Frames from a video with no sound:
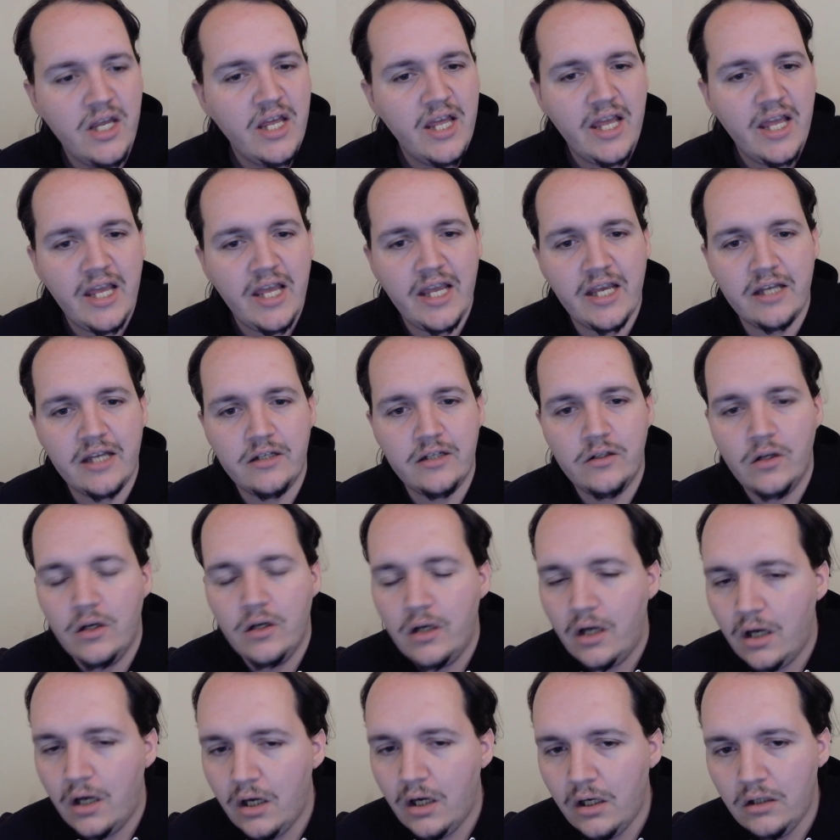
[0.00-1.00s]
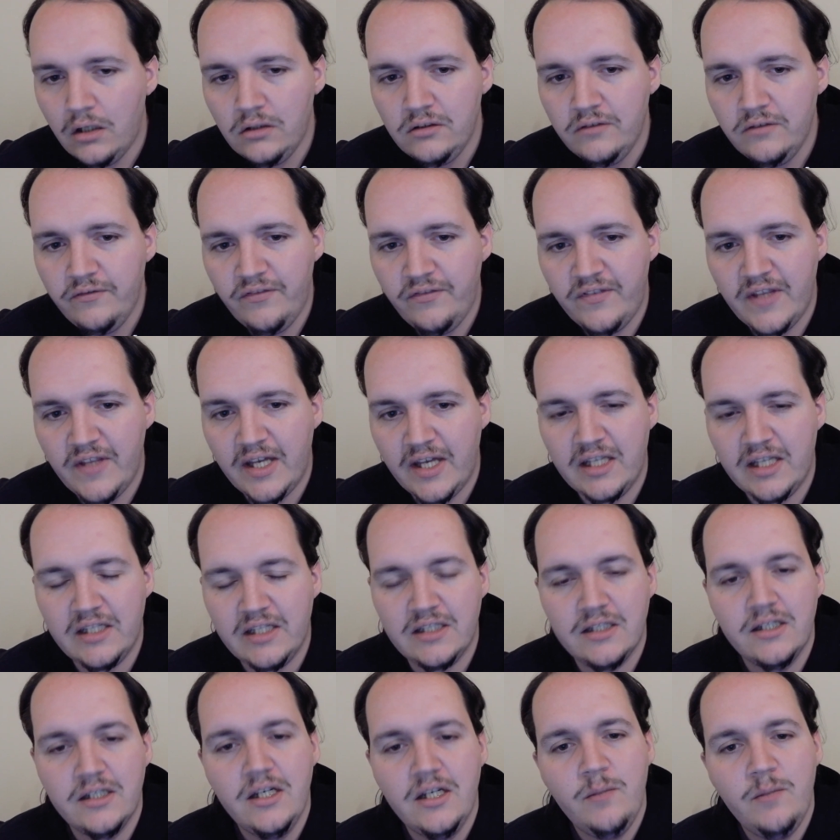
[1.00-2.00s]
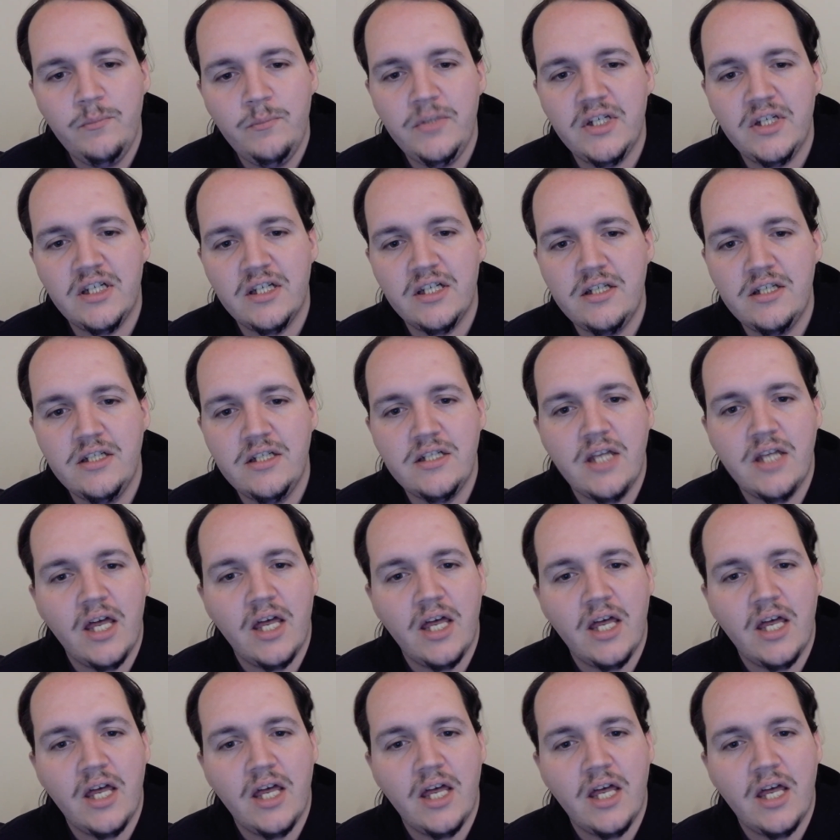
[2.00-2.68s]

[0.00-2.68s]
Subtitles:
and all of that because